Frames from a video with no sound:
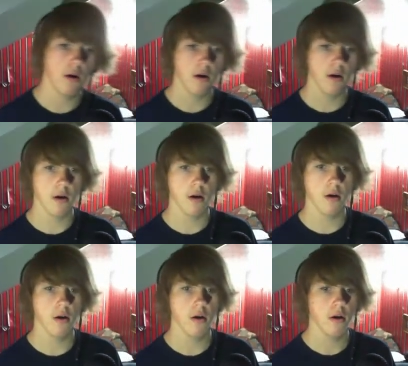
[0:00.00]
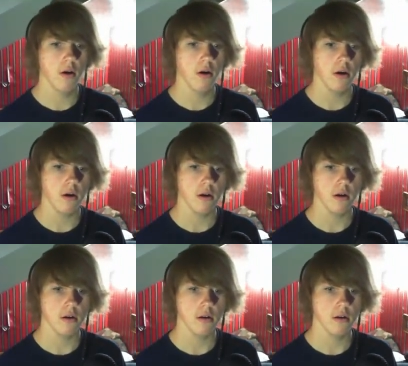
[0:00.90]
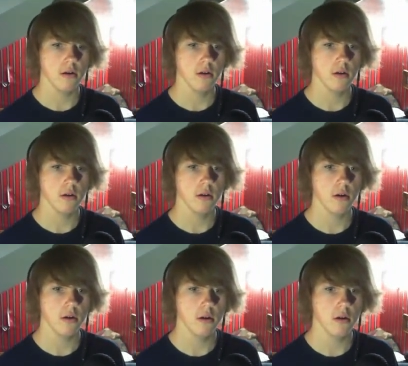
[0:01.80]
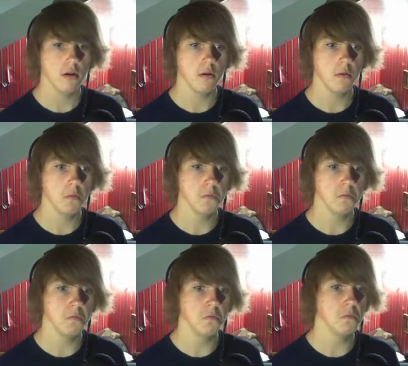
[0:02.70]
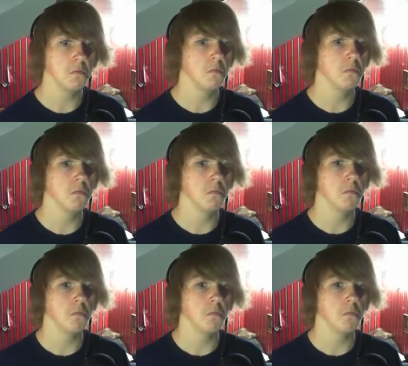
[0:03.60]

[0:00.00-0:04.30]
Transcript: [no speech]